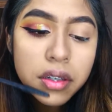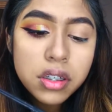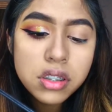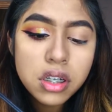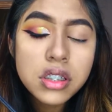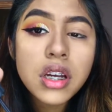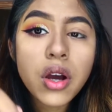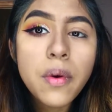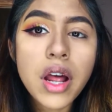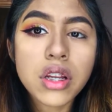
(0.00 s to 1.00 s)
This does take
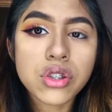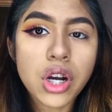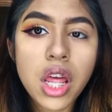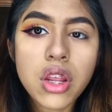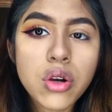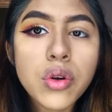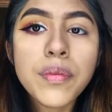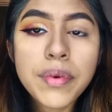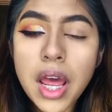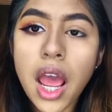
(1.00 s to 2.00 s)
a while to dry though,
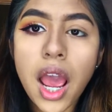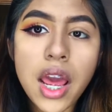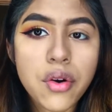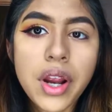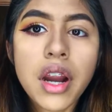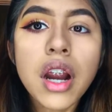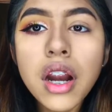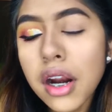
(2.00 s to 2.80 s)
but I don't care.